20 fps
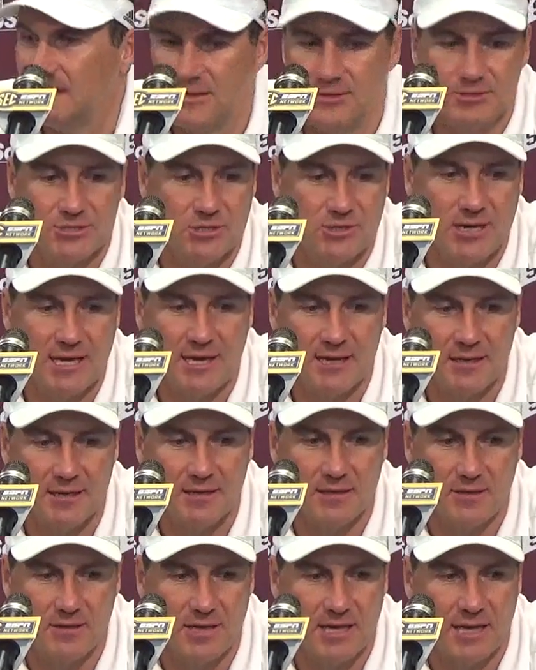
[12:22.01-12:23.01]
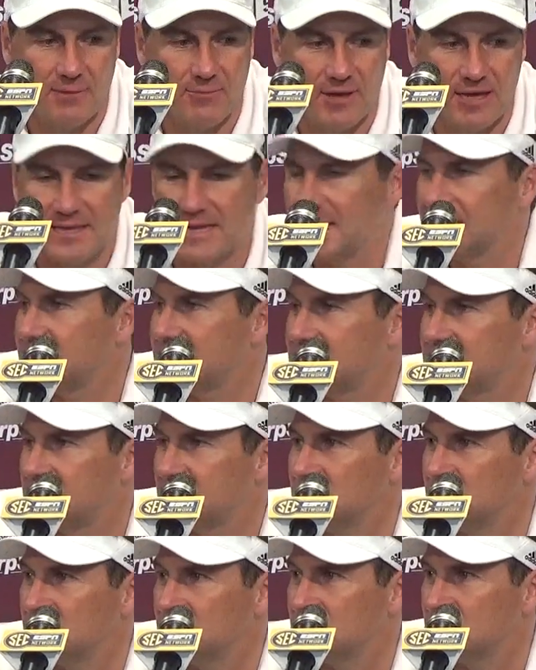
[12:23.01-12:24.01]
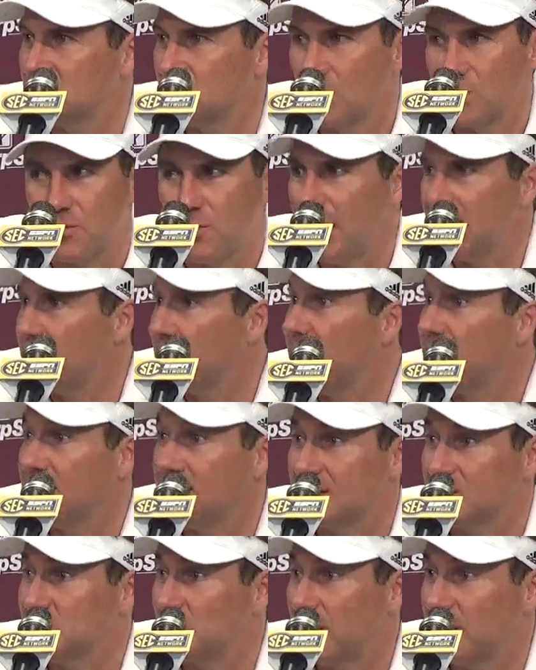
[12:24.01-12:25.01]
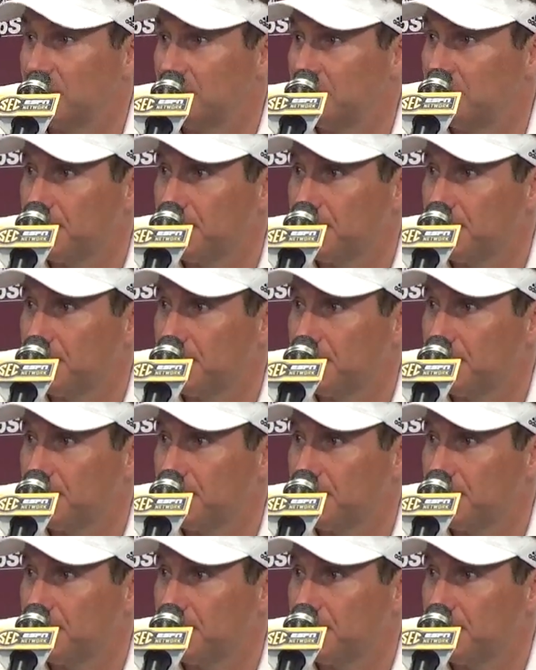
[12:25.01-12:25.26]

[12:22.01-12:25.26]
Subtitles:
knows you can't make that decision. Just throw it away, play the next play.